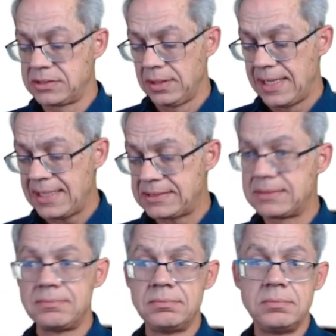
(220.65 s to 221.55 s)
So
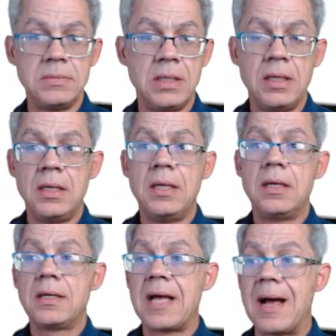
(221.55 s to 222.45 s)
let's
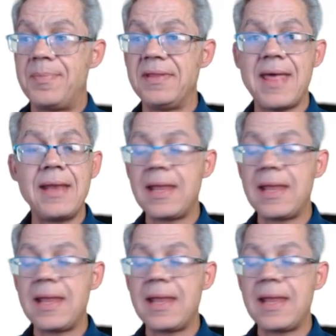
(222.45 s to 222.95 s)
copy that